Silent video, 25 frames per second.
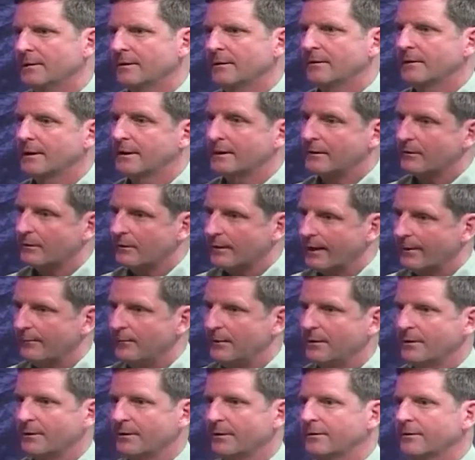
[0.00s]
like grab
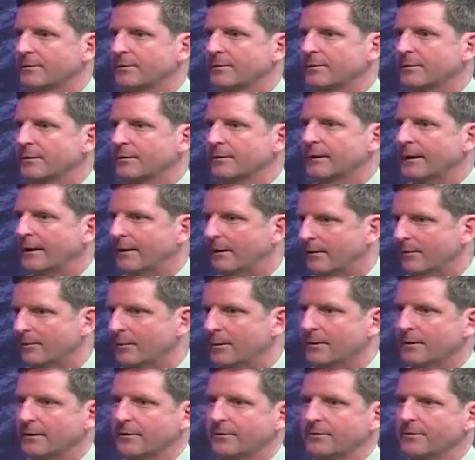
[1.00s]
bars or towel
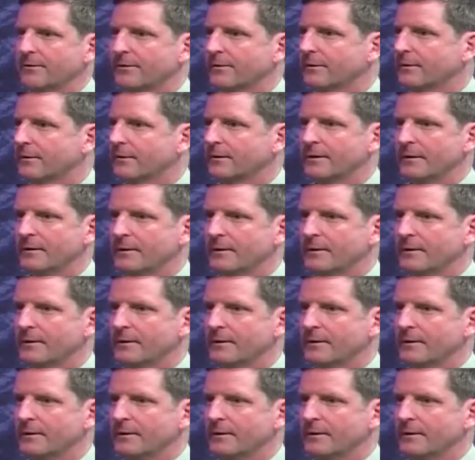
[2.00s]
bars or